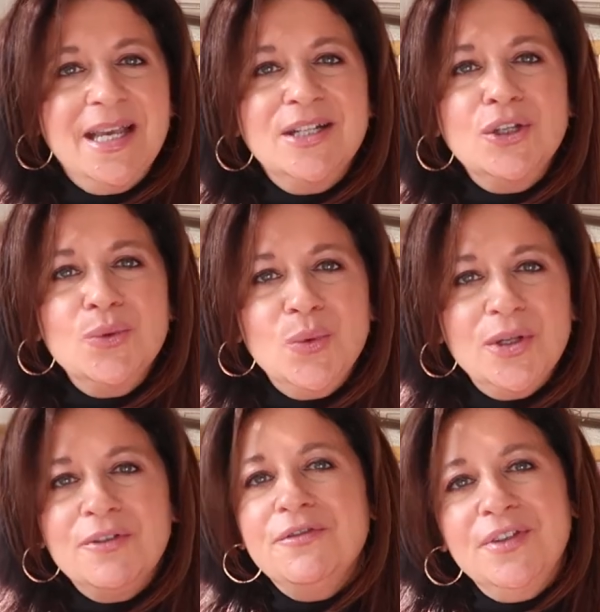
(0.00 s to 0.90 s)
and you
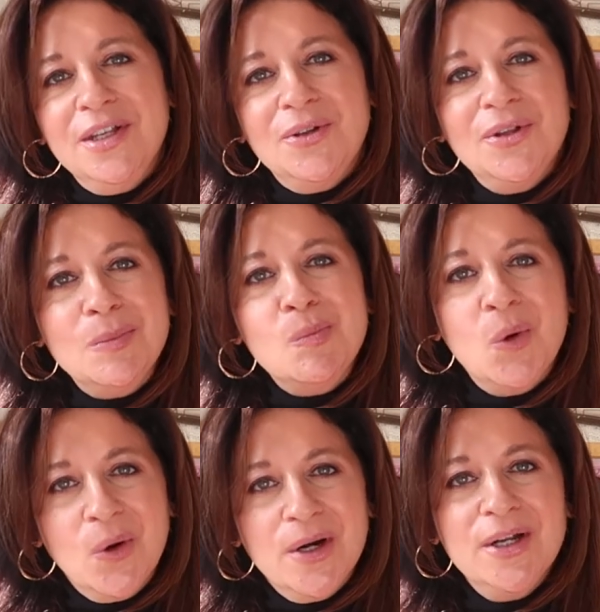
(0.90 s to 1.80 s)
will feel
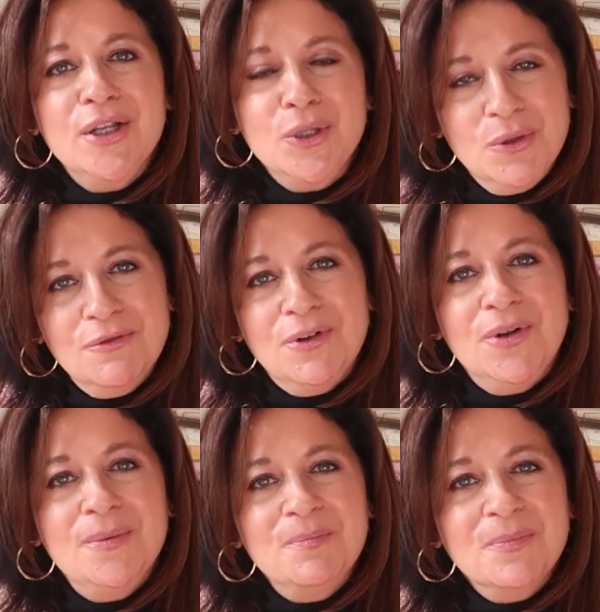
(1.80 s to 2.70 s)
more youthful.